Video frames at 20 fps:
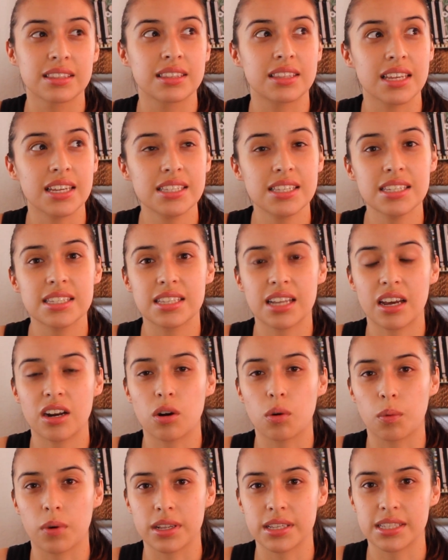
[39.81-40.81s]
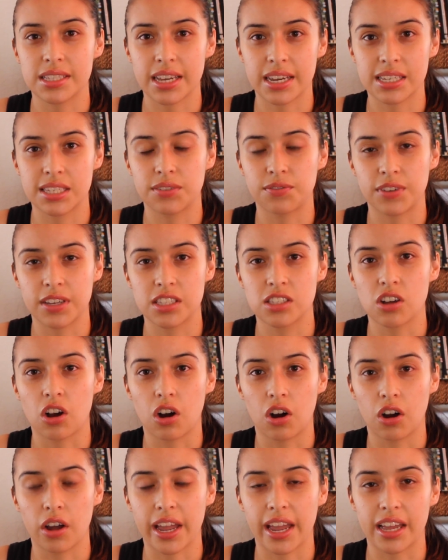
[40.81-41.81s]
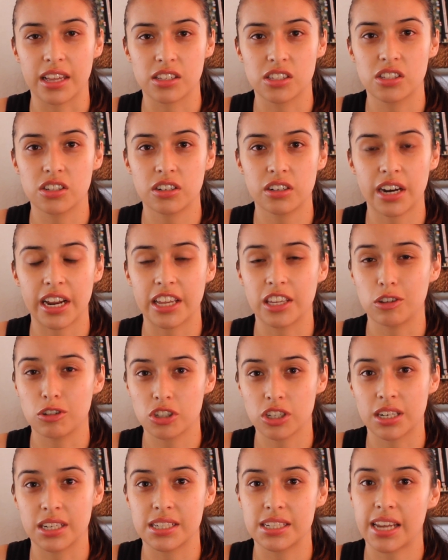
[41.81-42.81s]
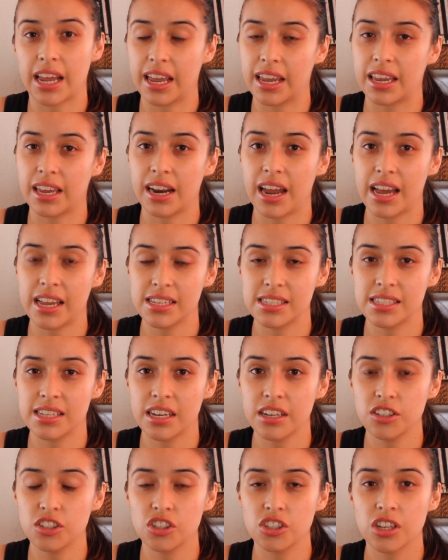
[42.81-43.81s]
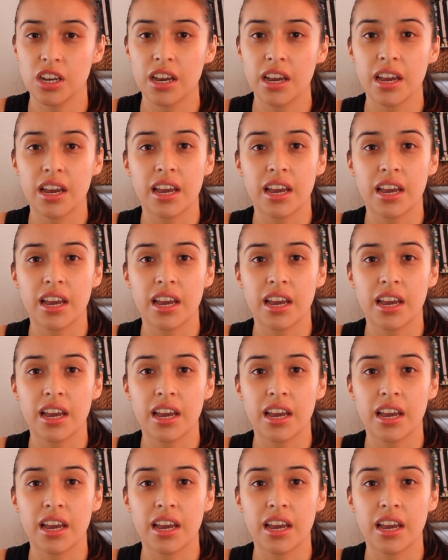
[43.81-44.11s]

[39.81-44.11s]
this is not a one-size-fits-all answer and you shouldn't take it as such.